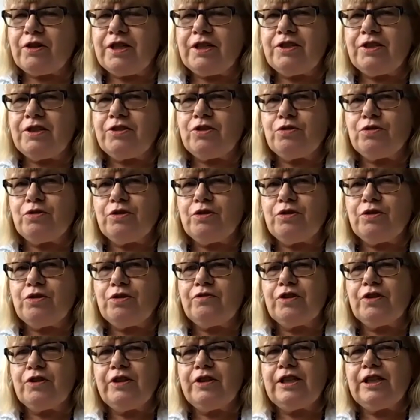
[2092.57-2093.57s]
it took a
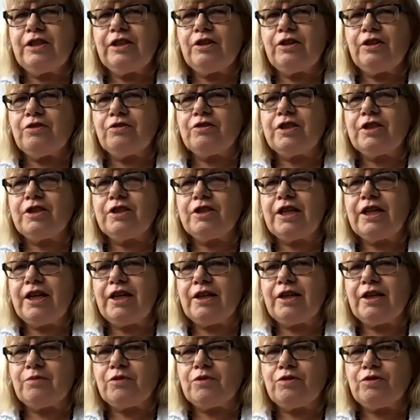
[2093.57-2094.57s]
very long
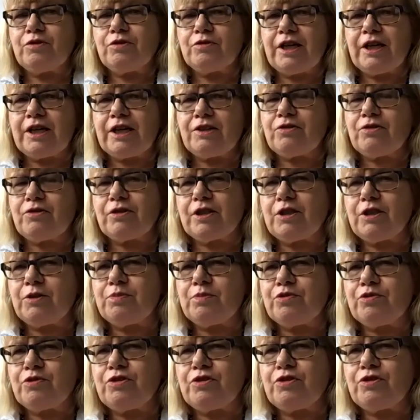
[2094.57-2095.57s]
time to actually
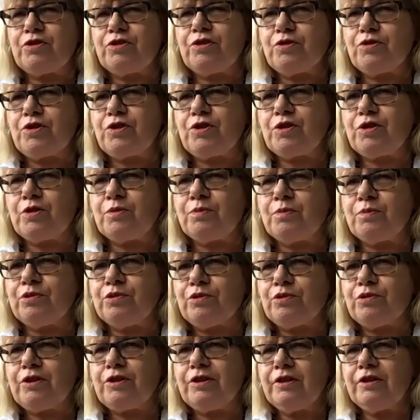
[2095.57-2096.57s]
produce the
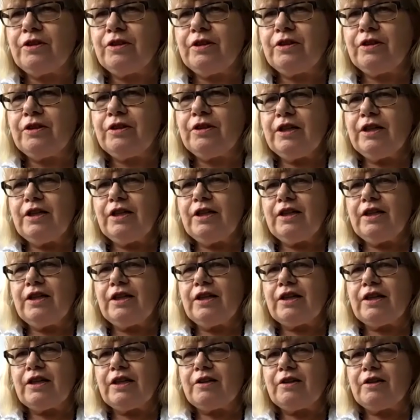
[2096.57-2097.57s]
book,
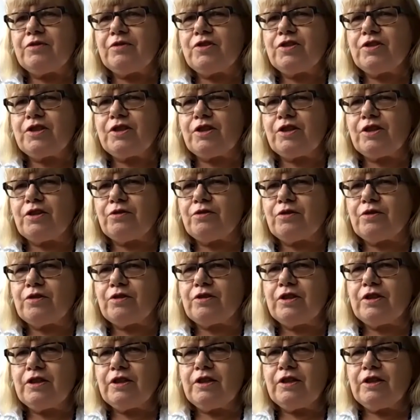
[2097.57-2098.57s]
so
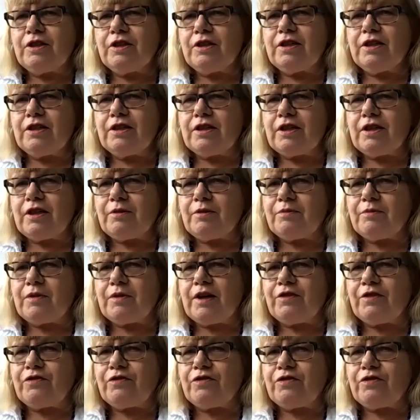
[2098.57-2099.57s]
that
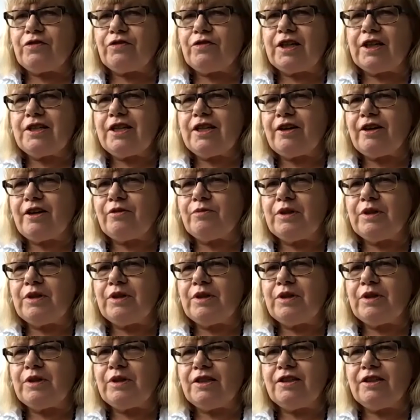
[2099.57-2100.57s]
I forget how
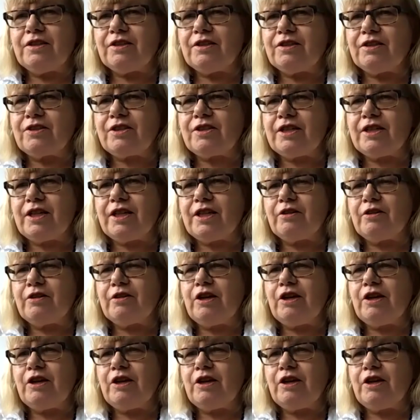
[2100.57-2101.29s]
many years now,